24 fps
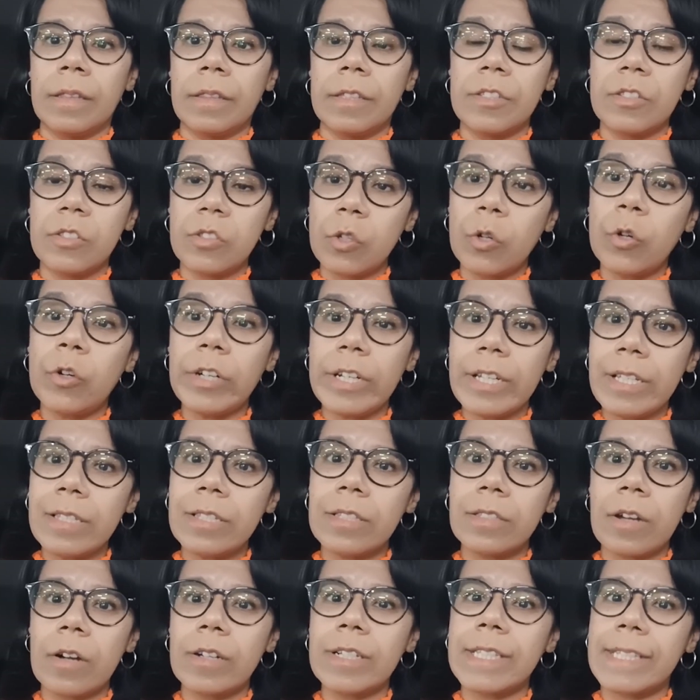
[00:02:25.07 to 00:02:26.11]
The story
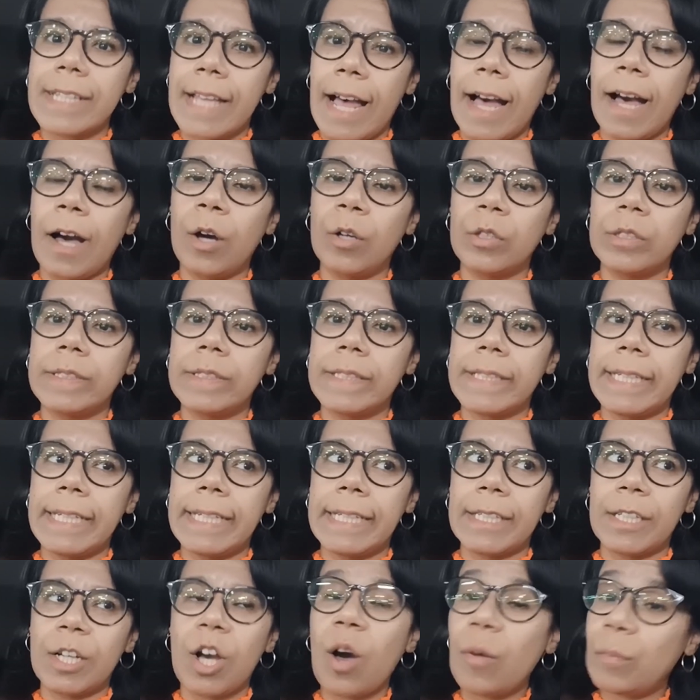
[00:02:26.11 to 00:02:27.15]
starts out
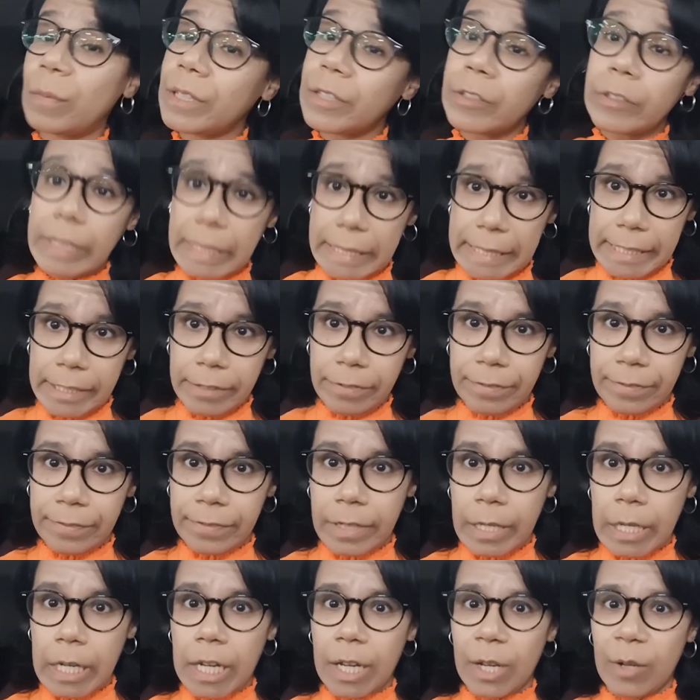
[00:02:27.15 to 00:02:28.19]
in comic
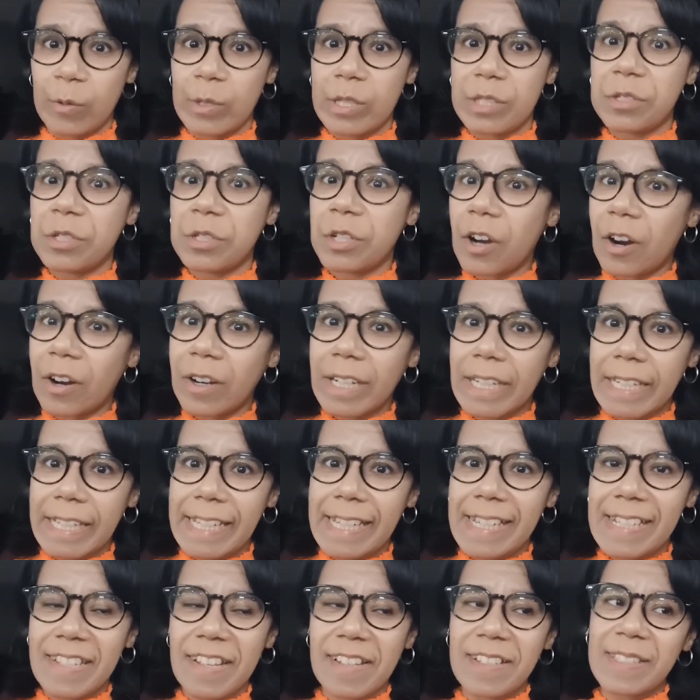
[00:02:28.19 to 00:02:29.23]
relief, with
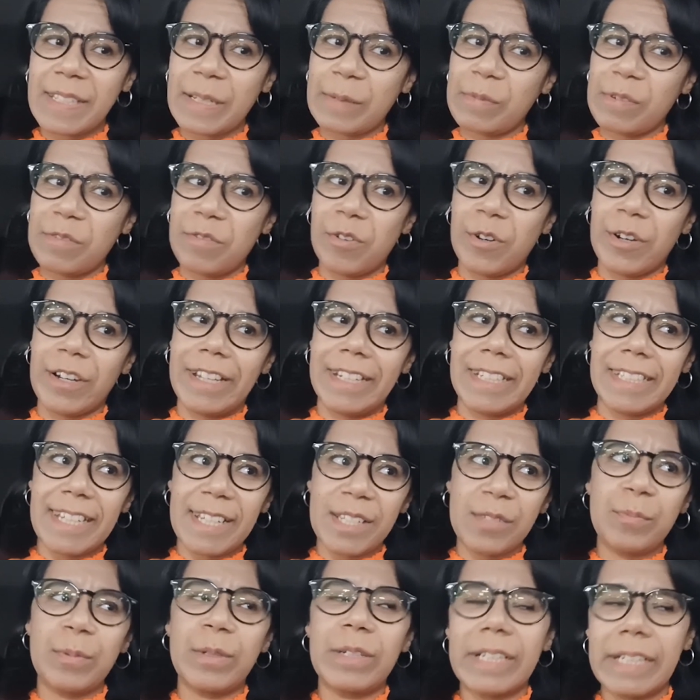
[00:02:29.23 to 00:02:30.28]
Charlie, as I said before, in
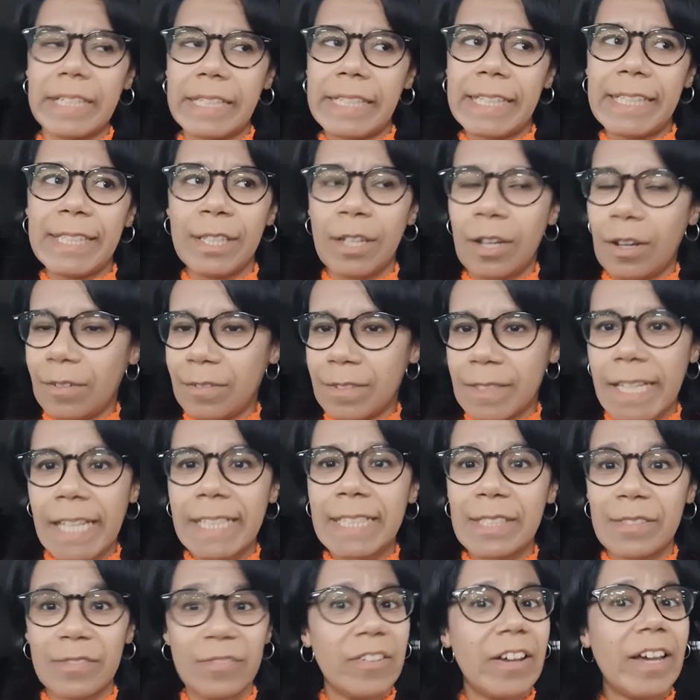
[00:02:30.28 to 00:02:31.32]
desperate need of
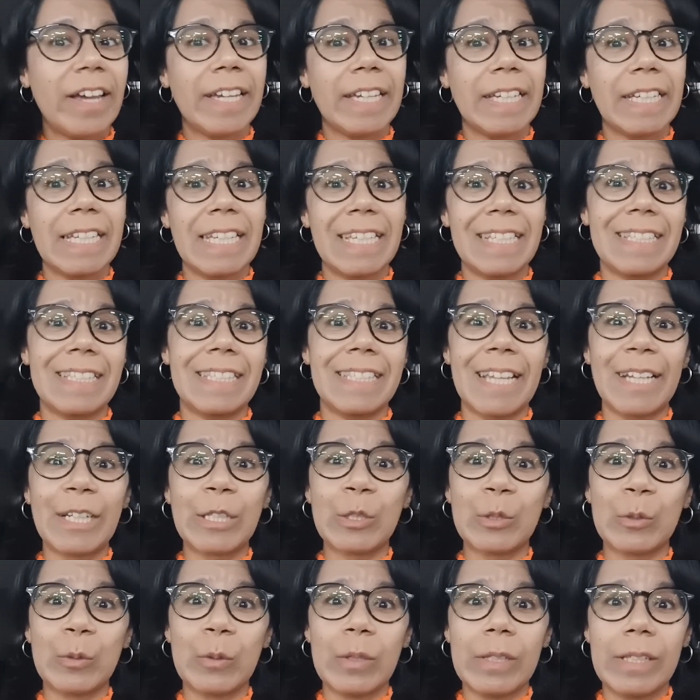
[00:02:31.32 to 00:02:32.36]
satisfying his
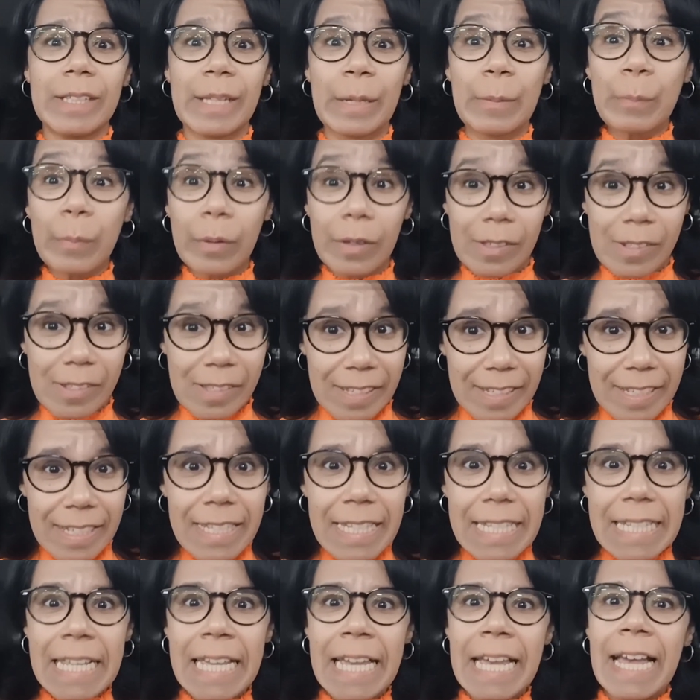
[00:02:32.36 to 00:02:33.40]
sexual
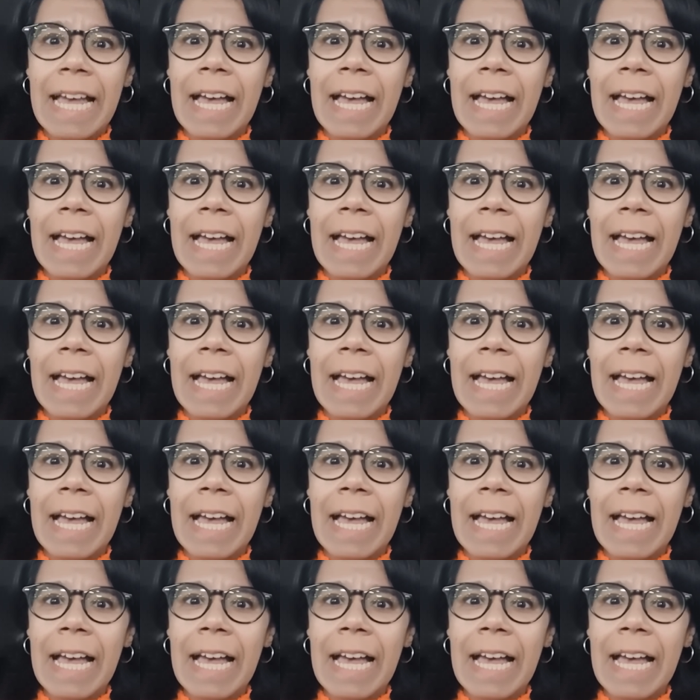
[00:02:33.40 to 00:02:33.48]
impulses.